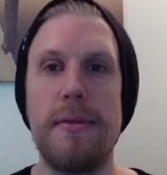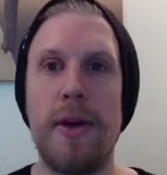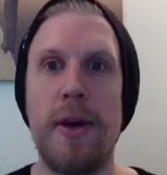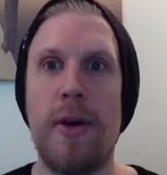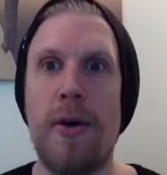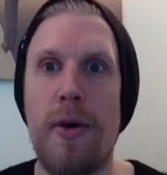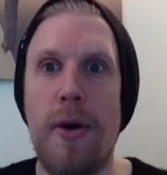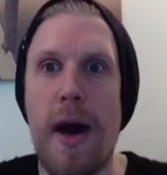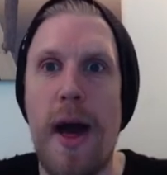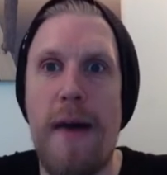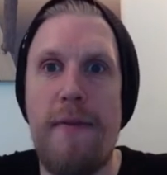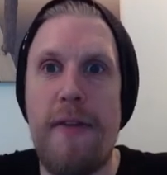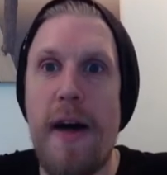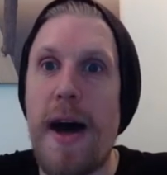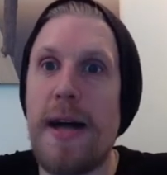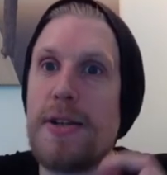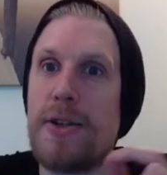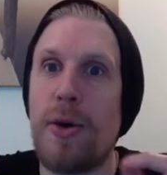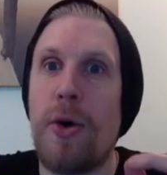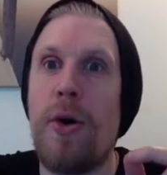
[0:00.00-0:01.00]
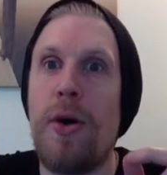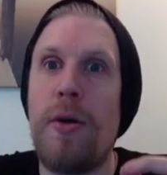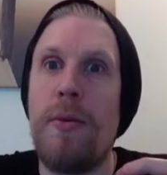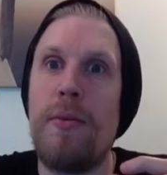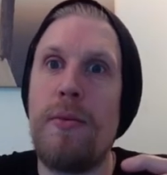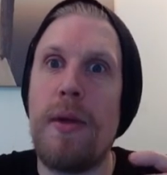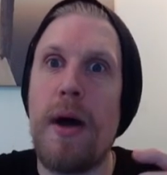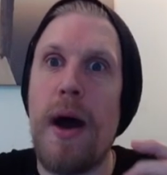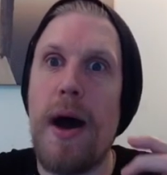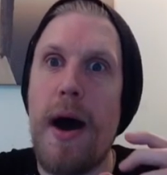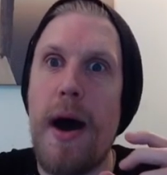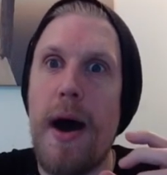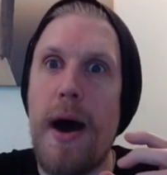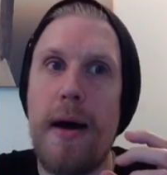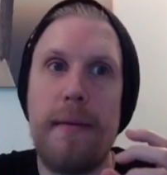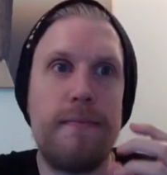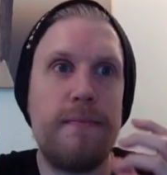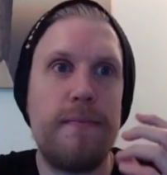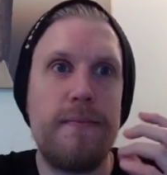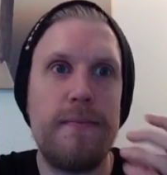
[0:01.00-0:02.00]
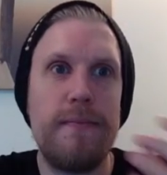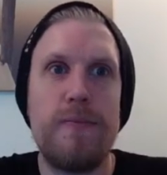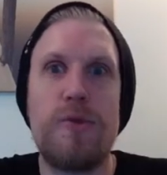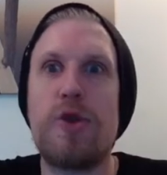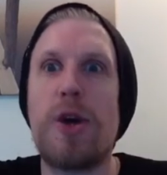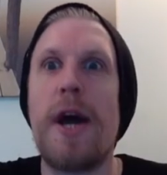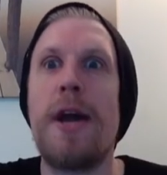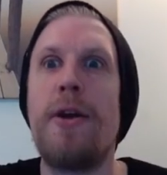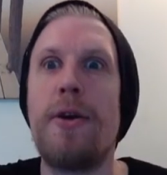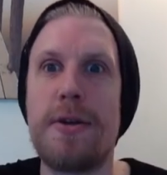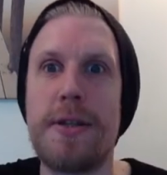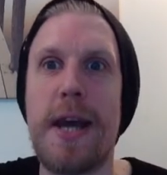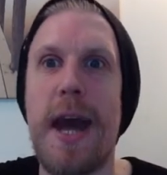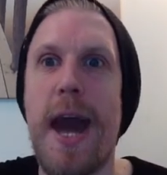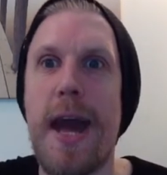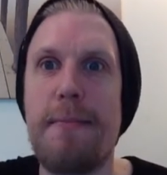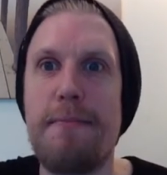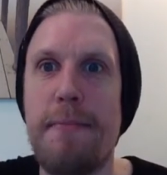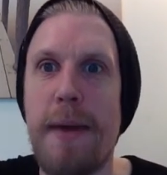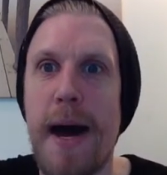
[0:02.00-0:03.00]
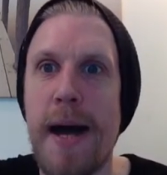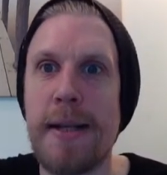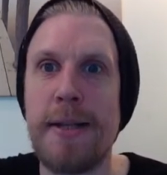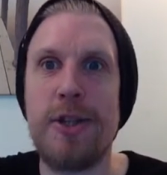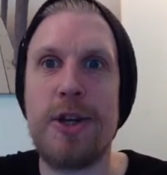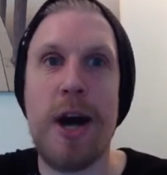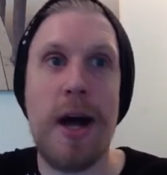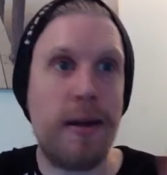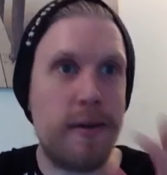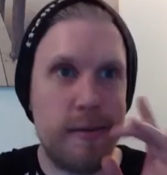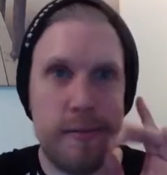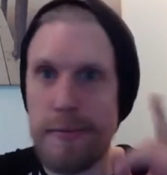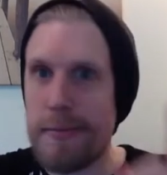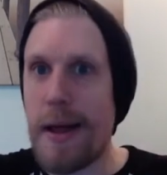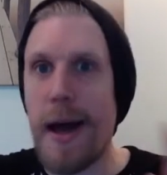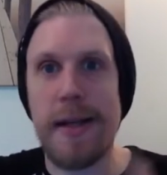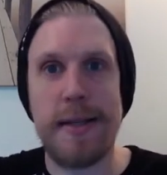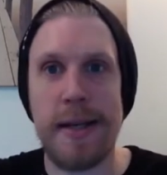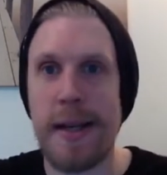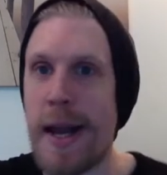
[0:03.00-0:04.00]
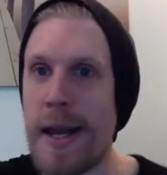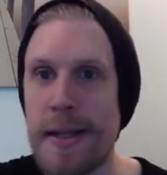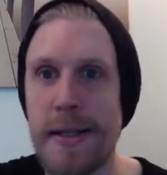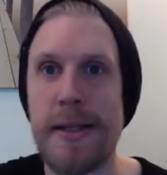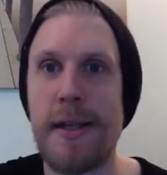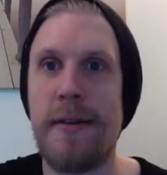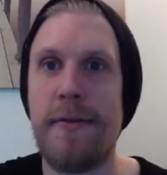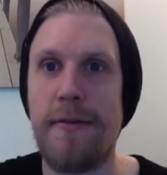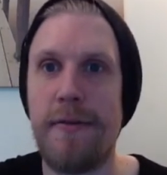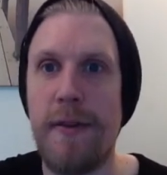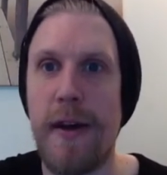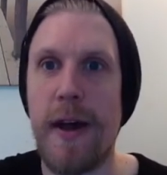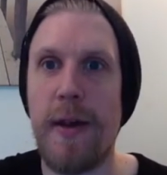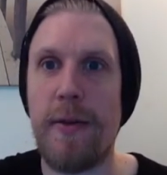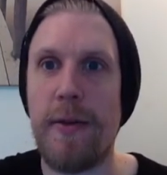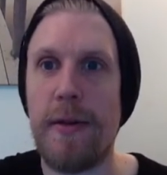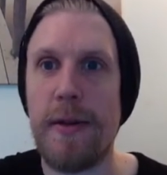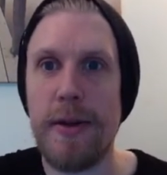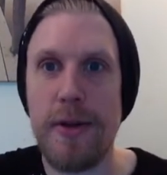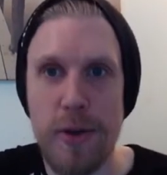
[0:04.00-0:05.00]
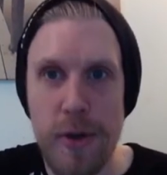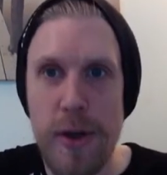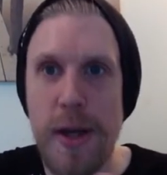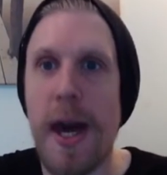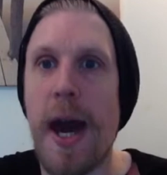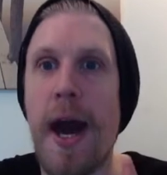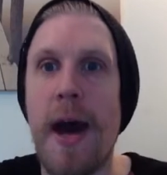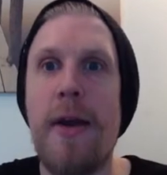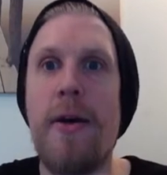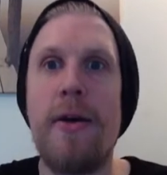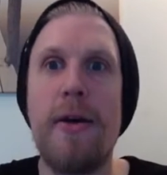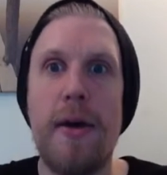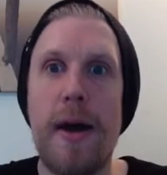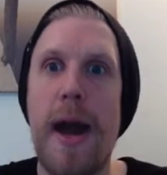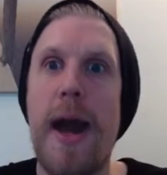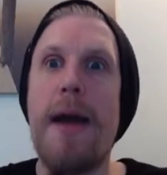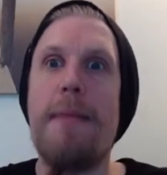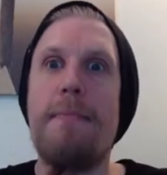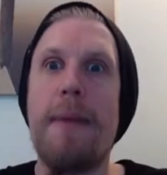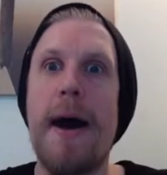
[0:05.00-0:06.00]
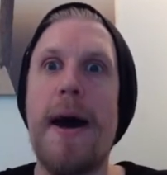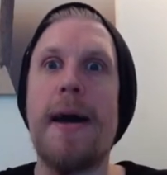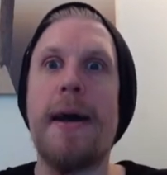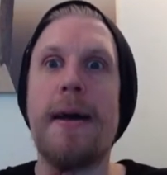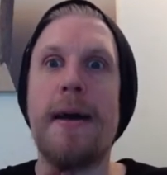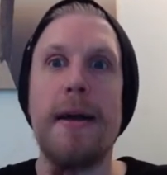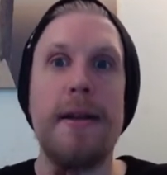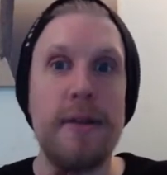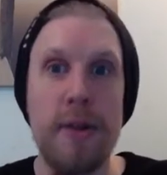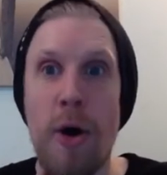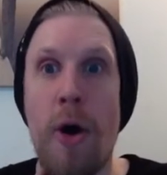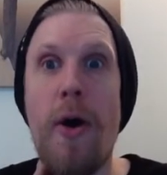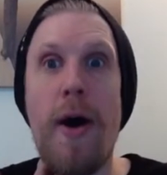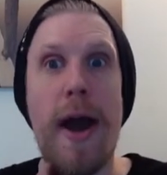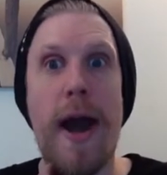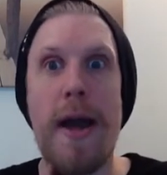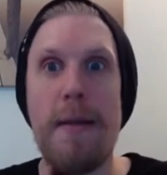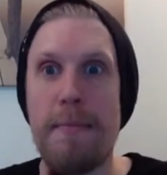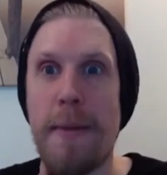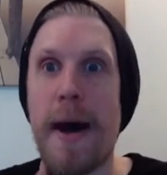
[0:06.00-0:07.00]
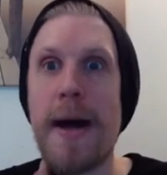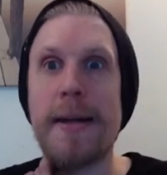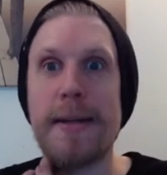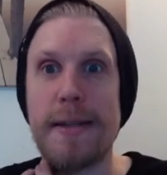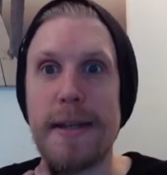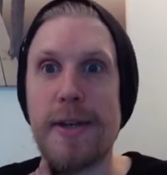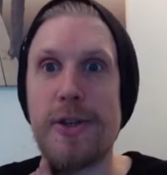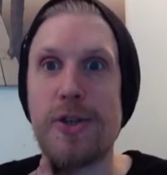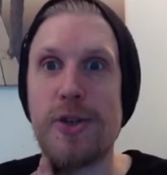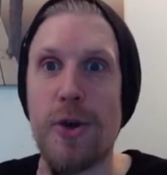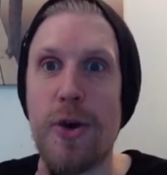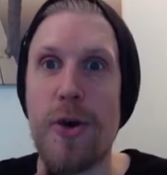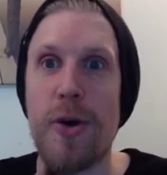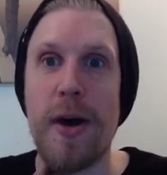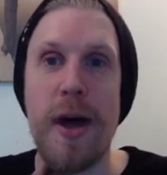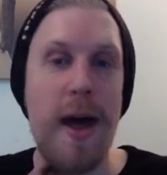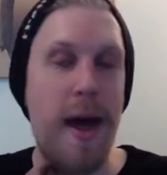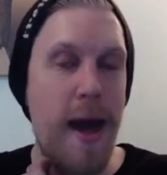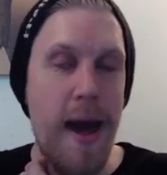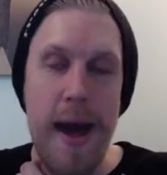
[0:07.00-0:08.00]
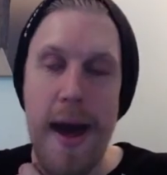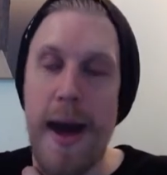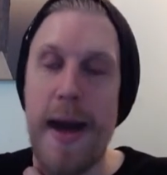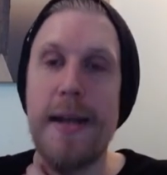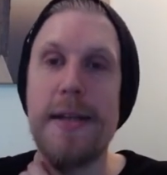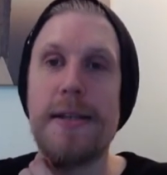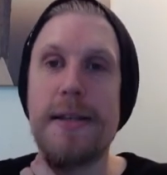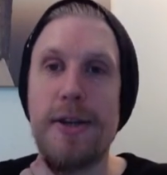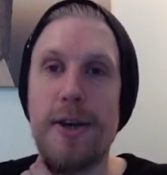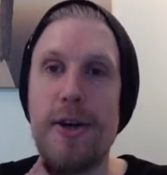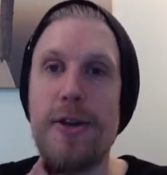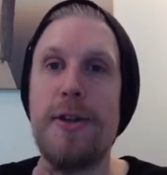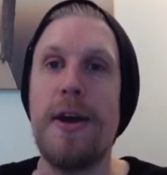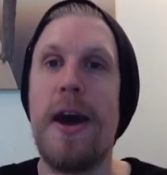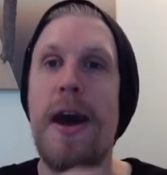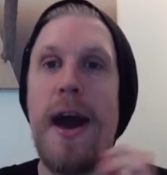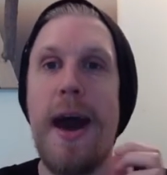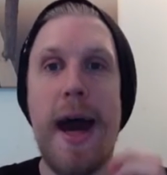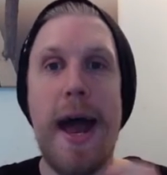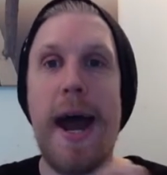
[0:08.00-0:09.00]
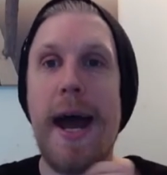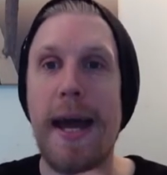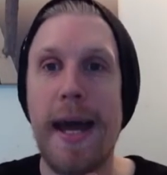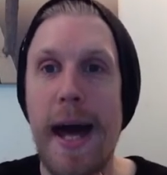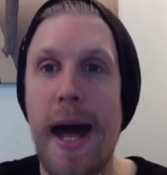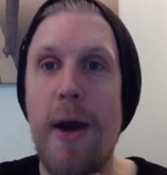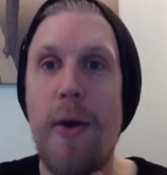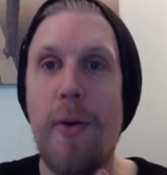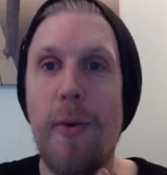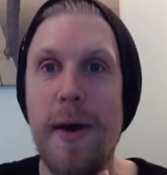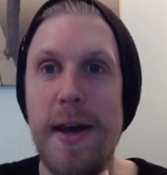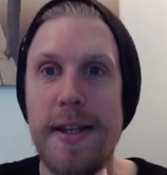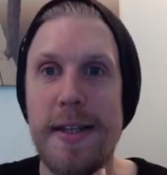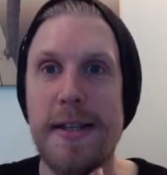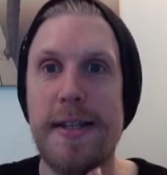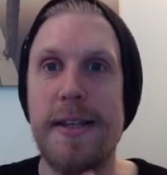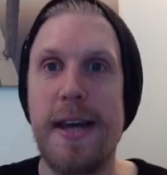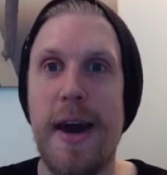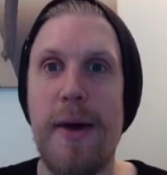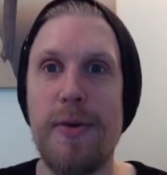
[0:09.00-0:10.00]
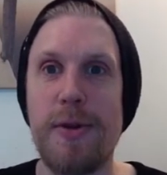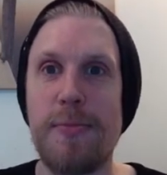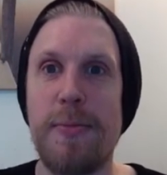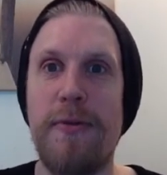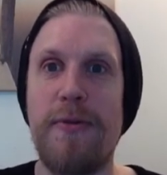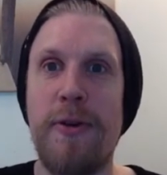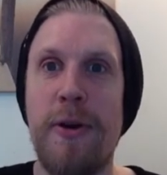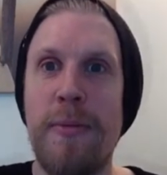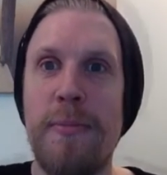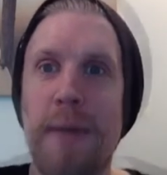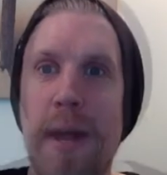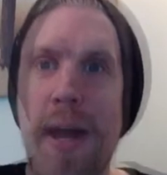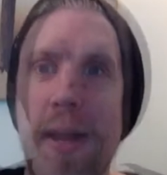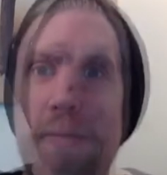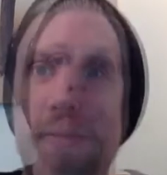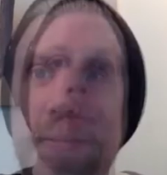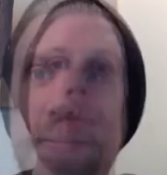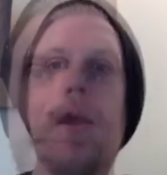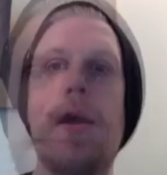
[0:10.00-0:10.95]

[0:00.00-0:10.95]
you know if that's on uh, try not to headbang challenge that's an instant fail you cannot headbang not headbang to this song it is good and I cannot wait to see how it's performed live